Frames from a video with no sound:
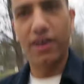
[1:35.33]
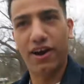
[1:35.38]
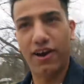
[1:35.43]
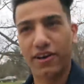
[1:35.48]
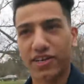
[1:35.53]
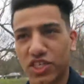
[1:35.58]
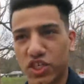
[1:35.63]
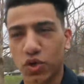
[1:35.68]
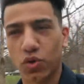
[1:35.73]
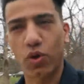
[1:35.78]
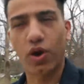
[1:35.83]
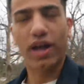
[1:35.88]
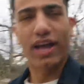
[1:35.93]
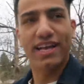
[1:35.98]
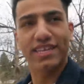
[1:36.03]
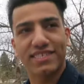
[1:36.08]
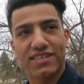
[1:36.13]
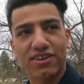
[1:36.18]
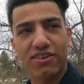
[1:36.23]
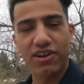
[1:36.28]
All right, so
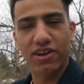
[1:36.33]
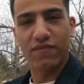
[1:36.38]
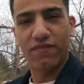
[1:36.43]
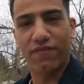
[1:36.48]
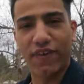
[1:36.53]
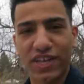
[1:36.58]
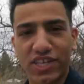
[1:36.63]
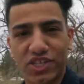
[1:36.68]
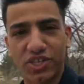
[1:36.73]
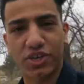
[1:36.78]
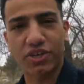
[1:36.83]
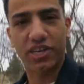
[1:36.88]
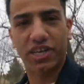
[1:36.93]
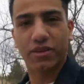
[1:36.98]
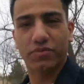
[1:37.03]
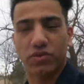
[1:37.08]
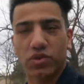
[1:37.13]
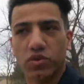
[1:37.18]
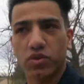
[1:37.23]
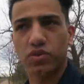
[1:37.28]
as our adventure
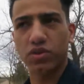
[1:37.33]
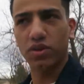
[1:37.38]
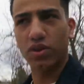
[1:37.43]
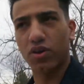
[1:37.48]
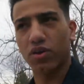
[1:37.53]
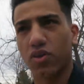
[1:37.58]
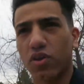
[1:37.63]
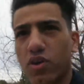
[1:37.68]
keeps, you know,